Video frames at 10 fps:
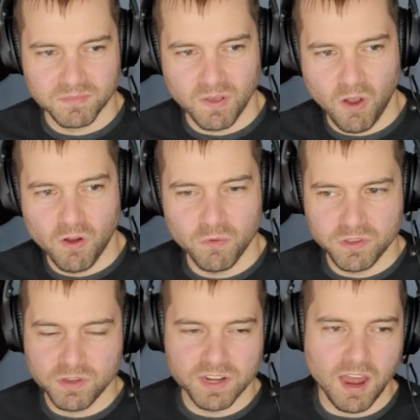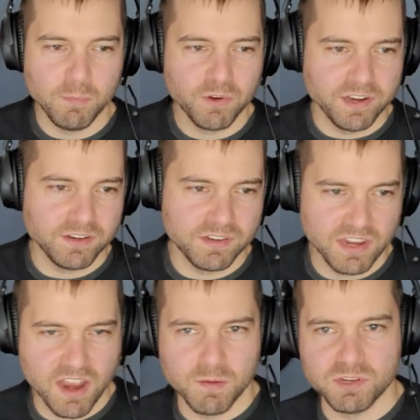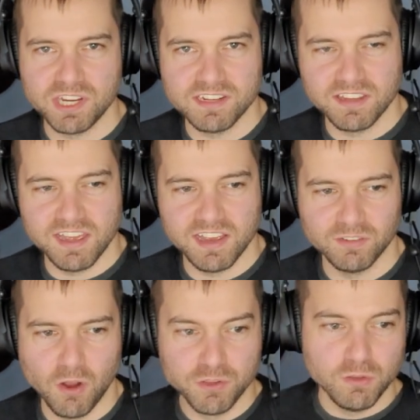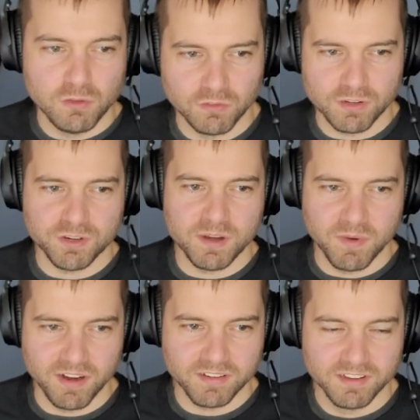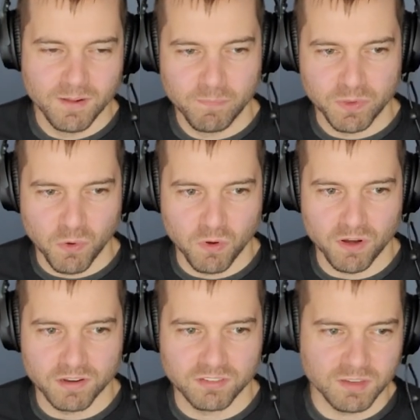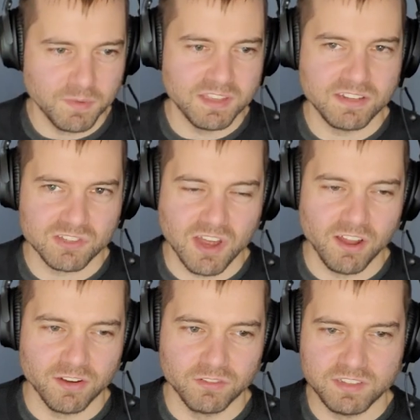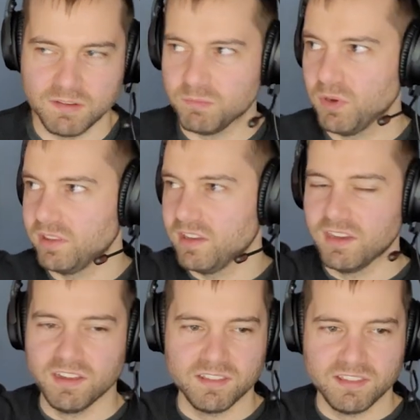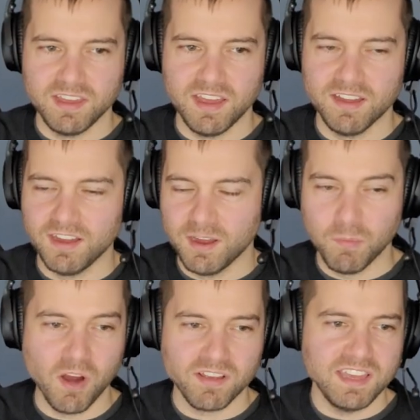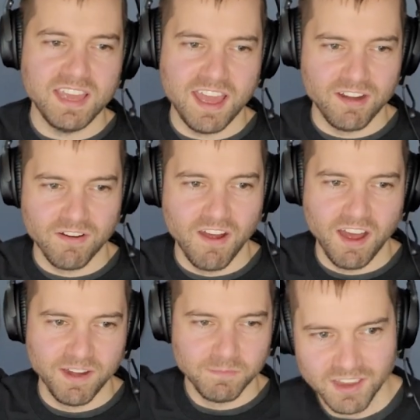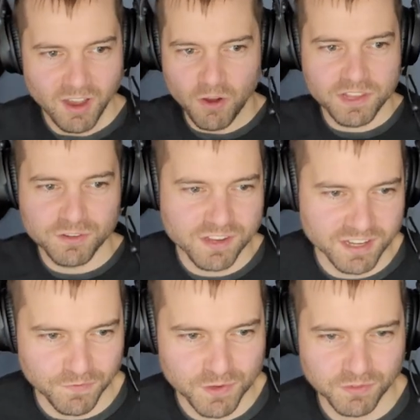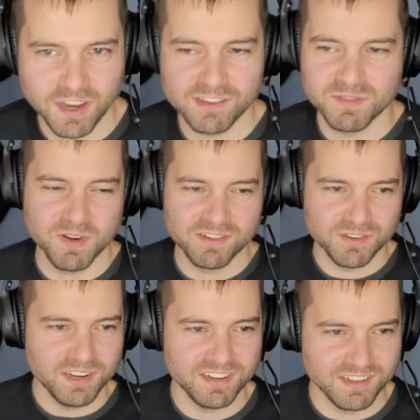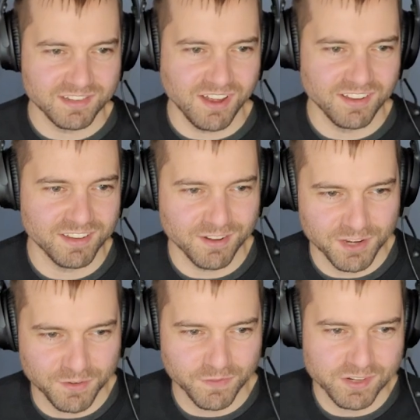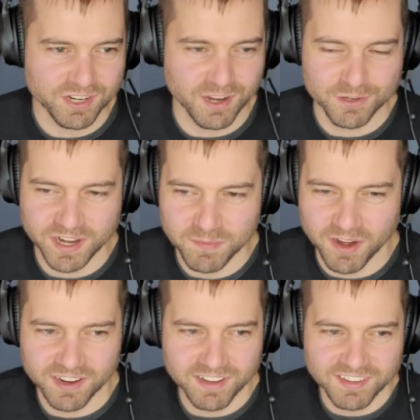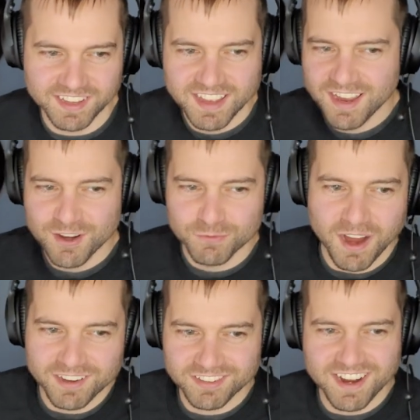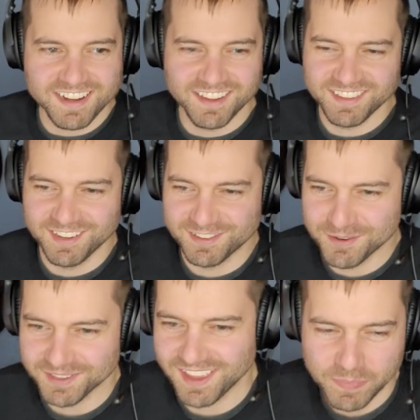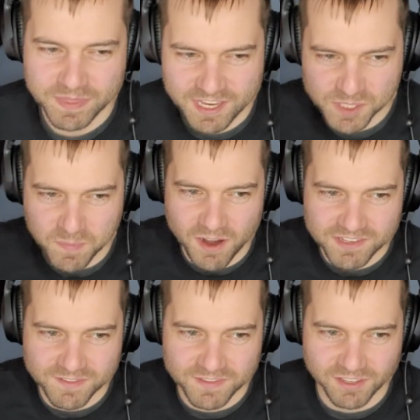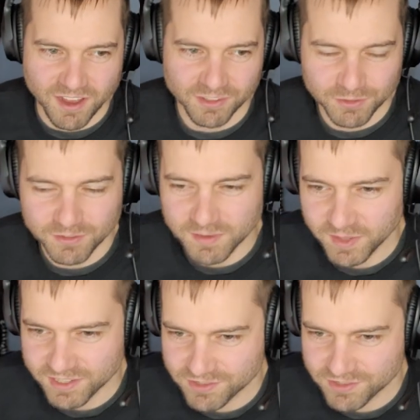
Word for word: oh, you can upgrade your D D R machine to this. Oh, you used our trademark, or some of the installers didn't put the the uh, marquee header on. Oh, if you're going to confuse customers, you didn't install, you know, you're infringing on a trademark. And it's like, Roxor had nothing to do with that. These parts of the lawsuit seem like a